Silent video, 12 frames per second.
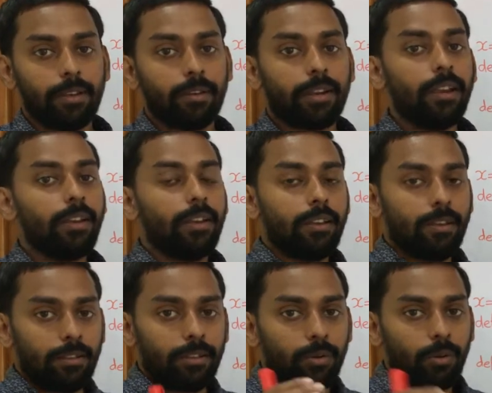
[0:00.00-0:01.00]
Okay,
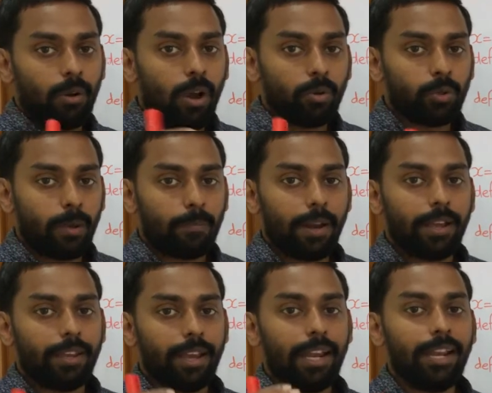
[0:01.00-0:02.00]
you know how to apply
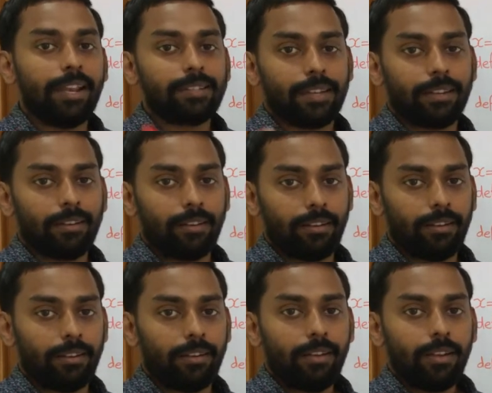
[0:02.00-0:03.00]

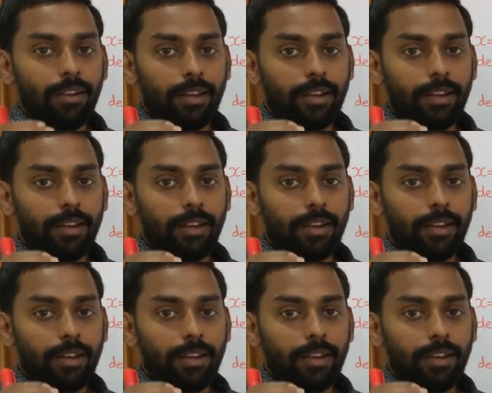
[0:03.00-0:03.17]
aliasing